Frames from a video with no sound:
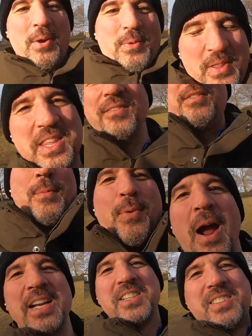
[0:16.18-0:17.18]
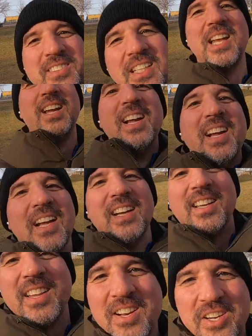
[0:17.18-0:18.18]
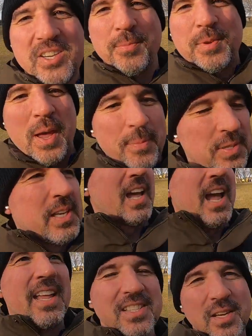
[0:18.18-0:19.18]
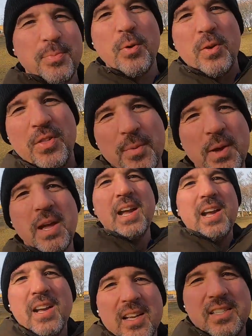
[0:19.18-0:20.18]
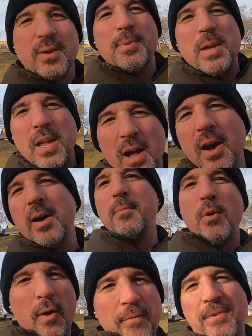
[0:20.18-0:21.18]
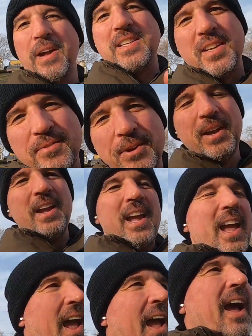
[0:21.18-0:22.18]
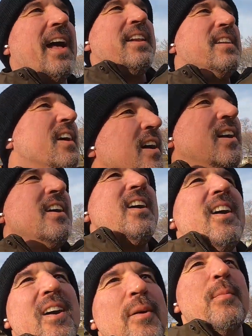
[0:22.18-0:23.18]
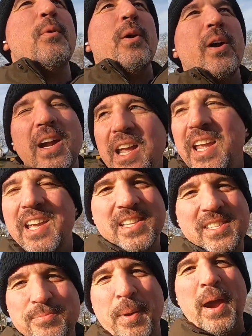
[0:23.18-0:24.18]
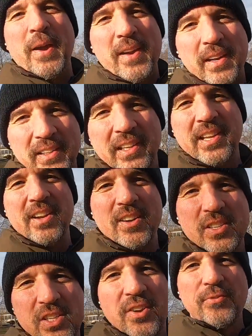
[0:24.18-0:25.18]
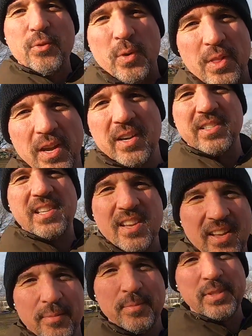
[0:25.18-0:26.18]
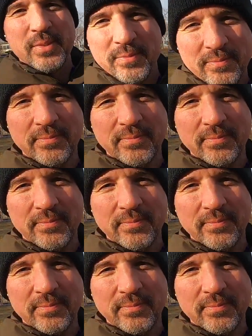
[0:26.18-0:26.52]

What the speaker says: with giving practical leadership tips and support them to be more effective and more inspiring leaders for their teams.